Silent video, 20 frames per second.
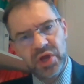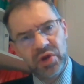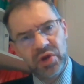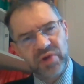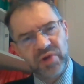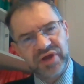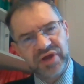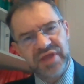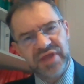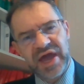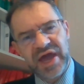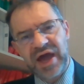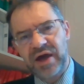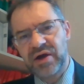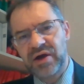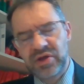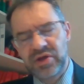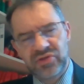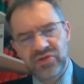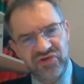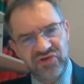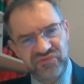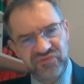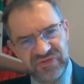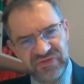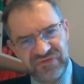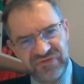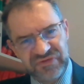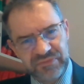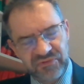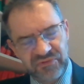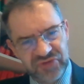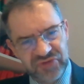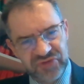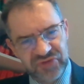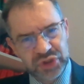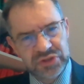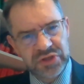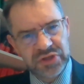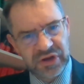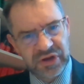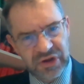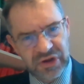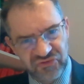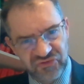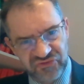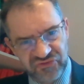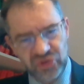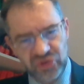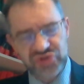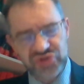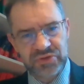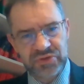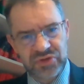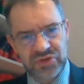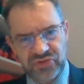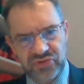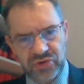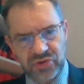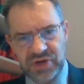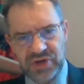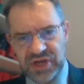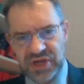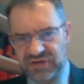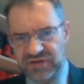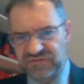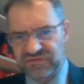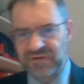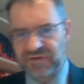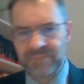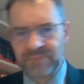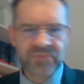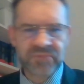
where now there's specific provision on enforcement authorities.